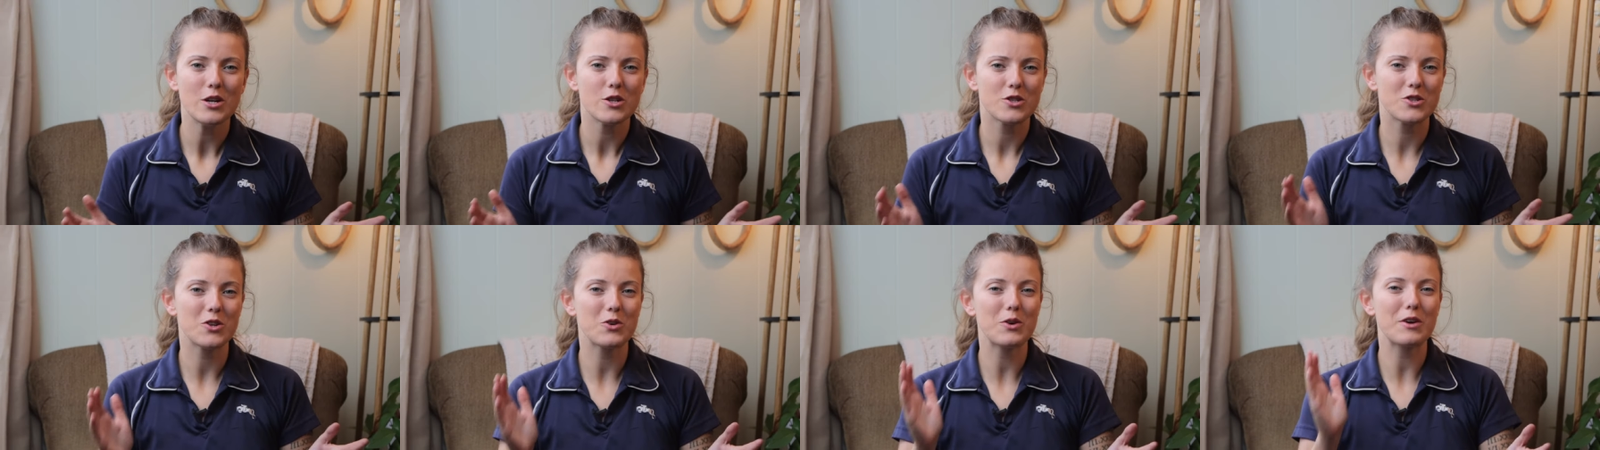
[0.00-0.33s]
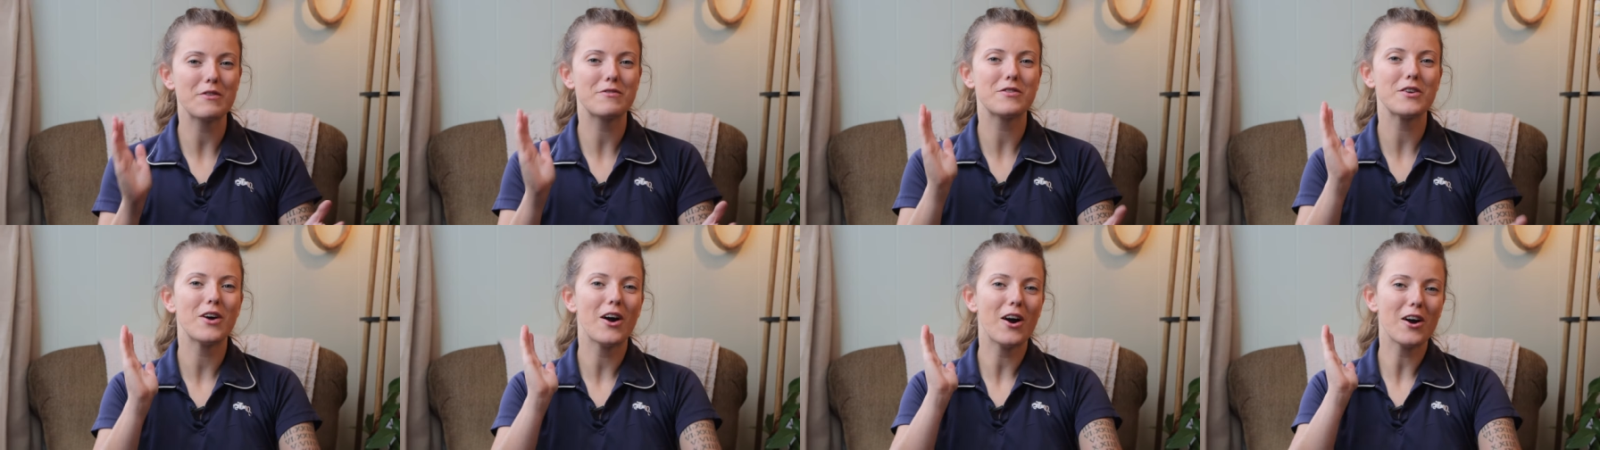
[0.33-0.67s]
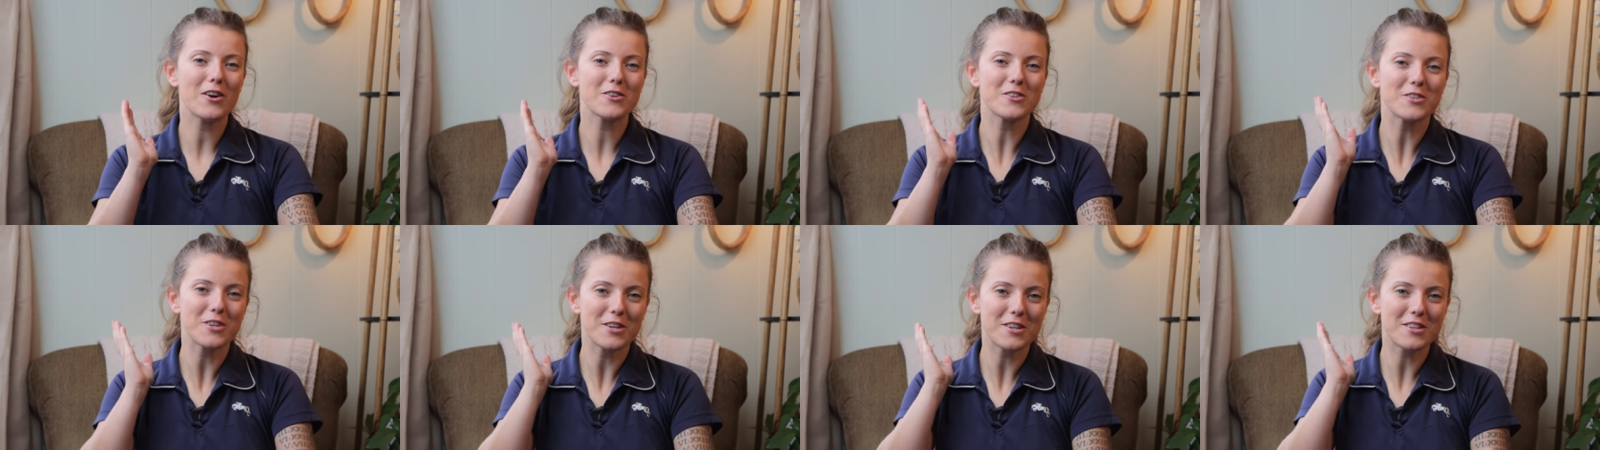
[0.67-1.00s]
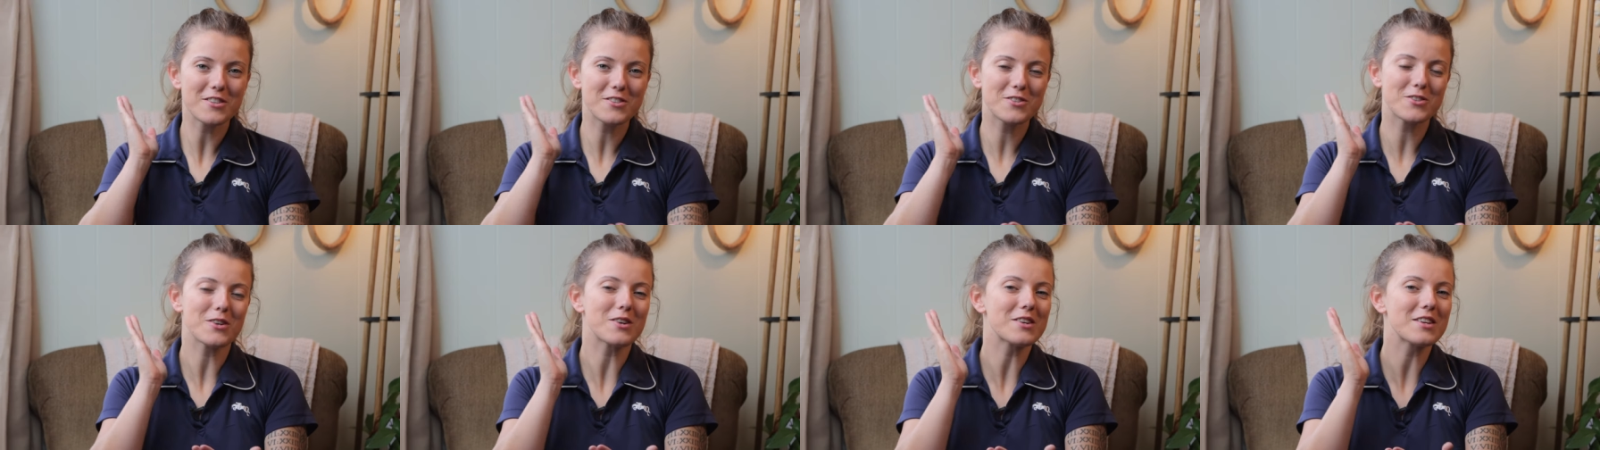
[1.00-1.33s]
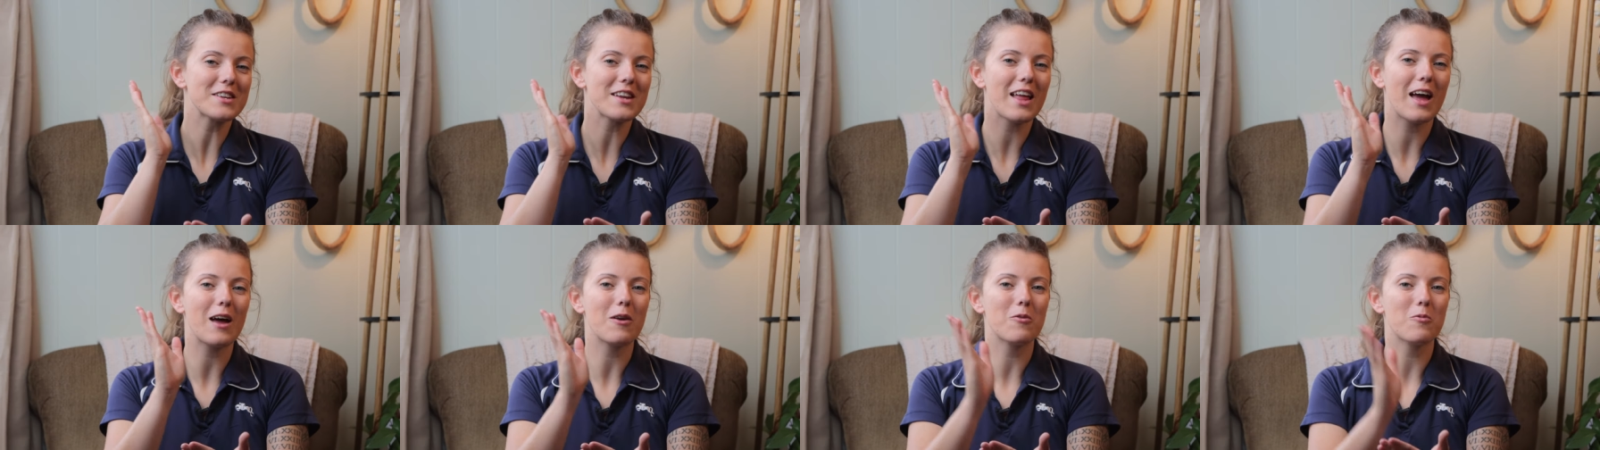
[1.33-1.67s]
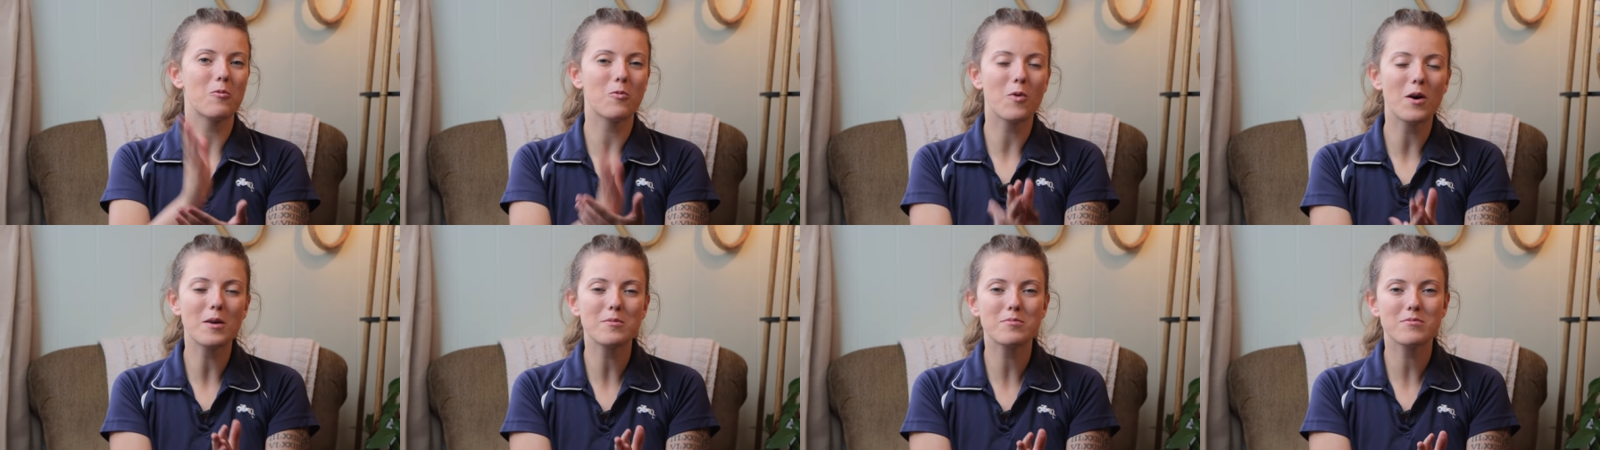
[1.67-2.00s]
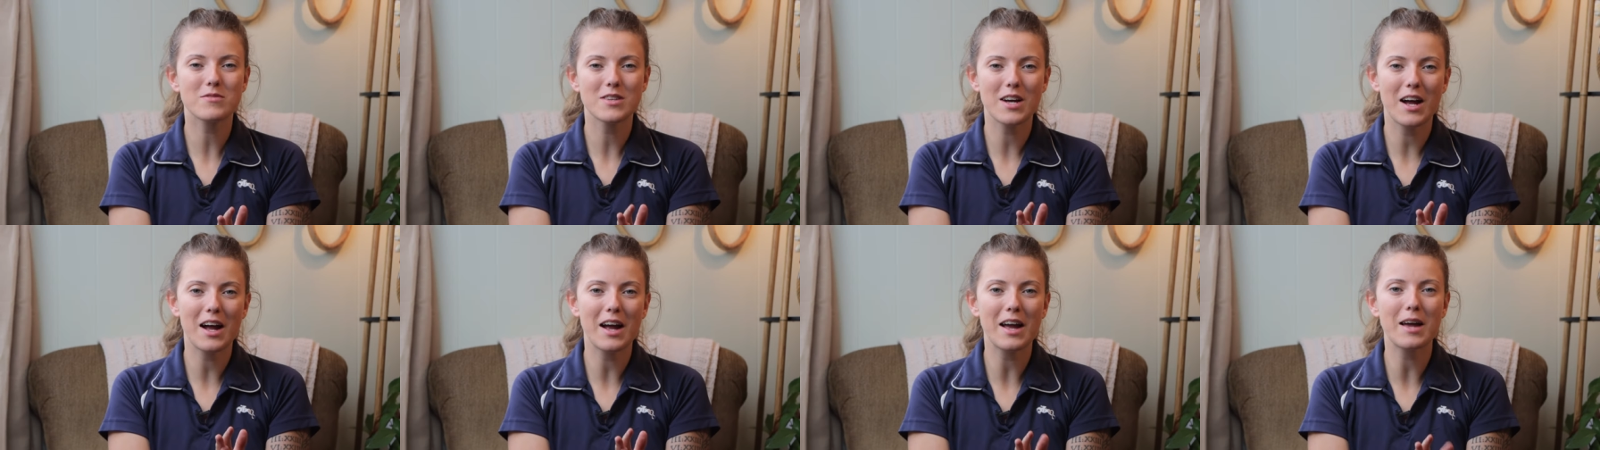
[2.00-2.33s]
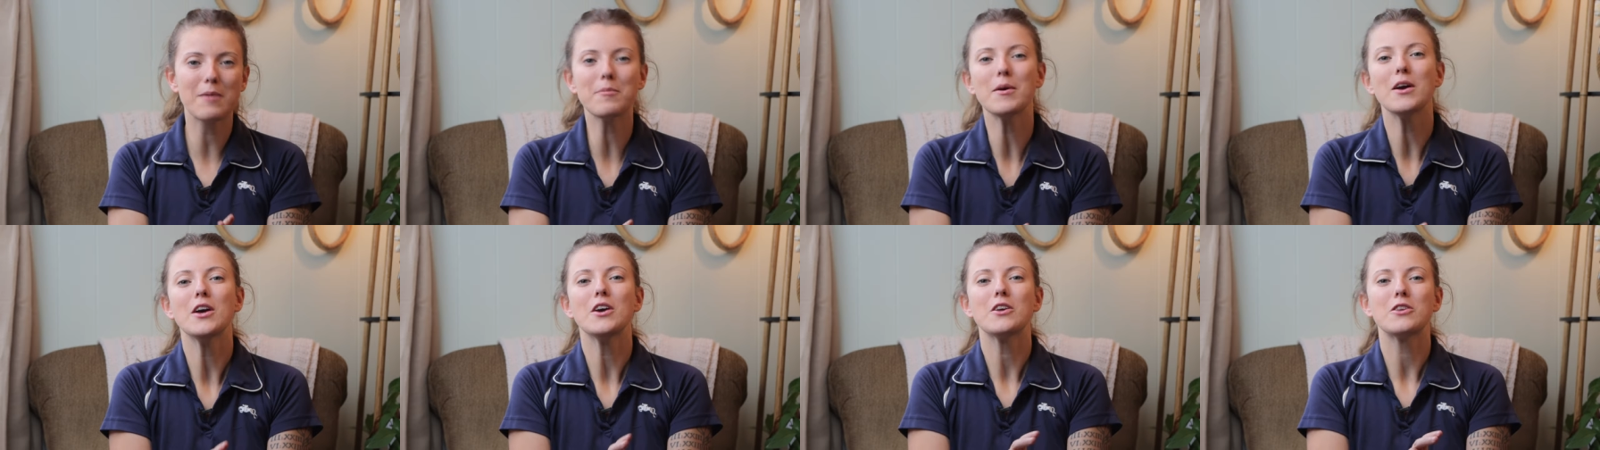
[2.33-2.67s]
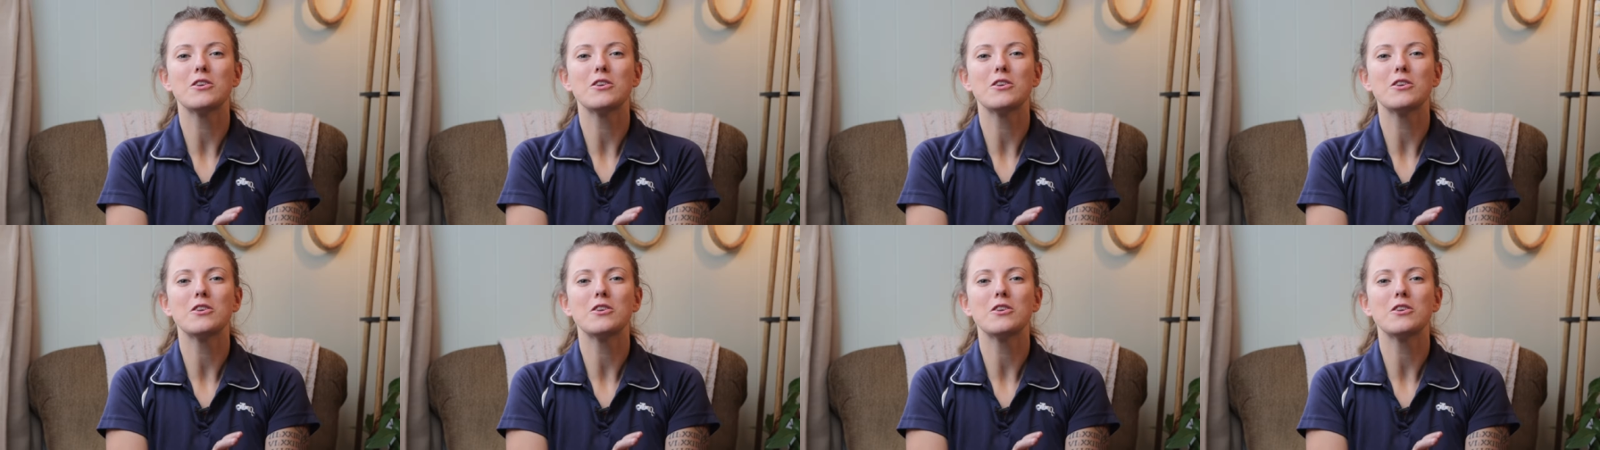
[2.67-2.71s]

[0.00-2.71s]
So if the auction is starting at one time,